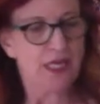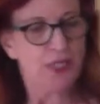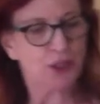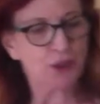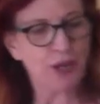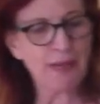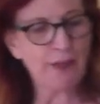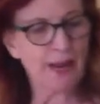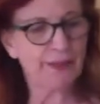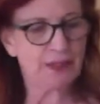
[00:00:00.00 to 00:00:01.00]
Street
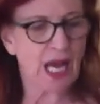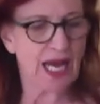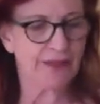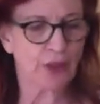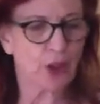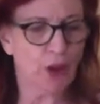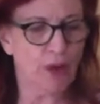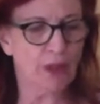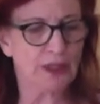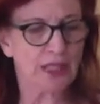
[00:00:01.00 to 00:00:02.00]
people die in the
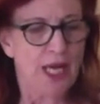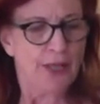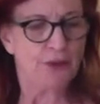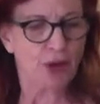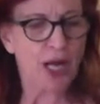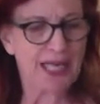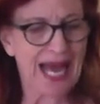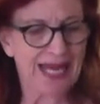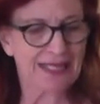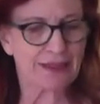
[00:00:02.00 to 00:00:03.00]
cold, drug
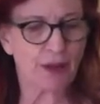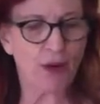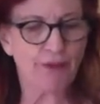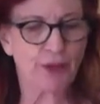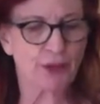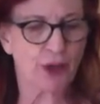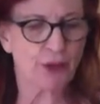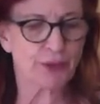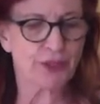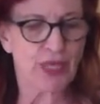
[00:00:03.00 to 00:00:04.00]
addicts
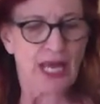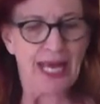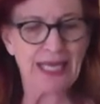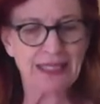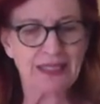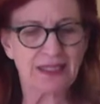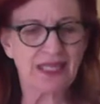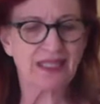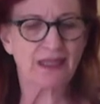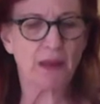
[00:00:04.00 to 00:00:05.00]
overdose in a
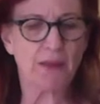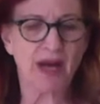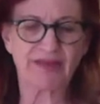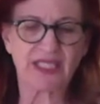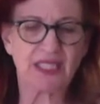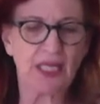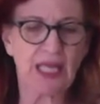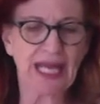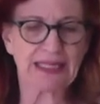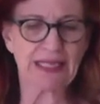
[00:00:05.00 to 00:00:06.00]
system of
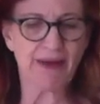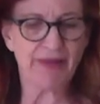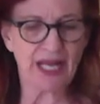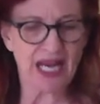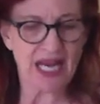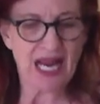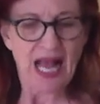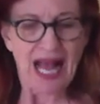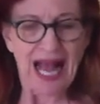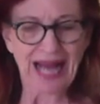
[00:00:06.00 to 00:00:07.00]
selectivity,
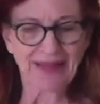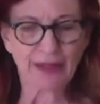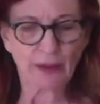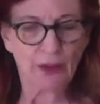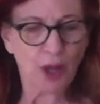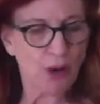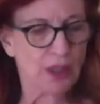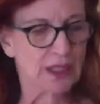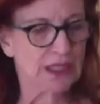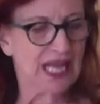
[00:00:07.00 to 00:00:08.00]
and the
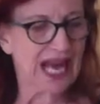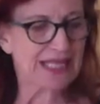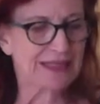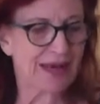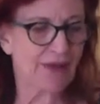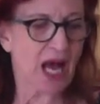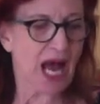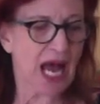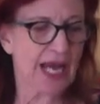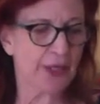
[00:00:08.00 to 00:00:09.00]
lower class have a
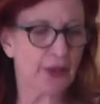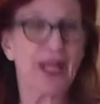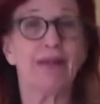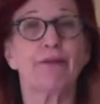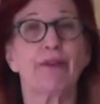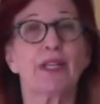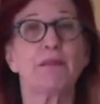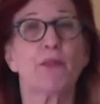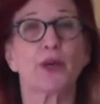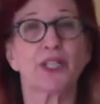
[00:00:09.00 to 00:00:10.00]
higher infant
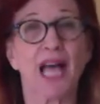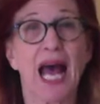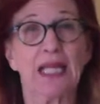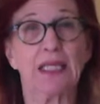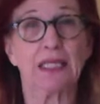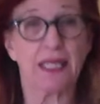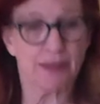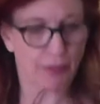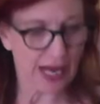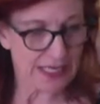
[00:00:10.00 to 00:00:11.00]
mortality
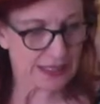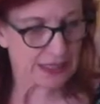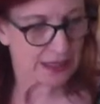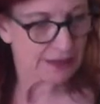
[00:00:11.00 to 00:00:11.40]
rate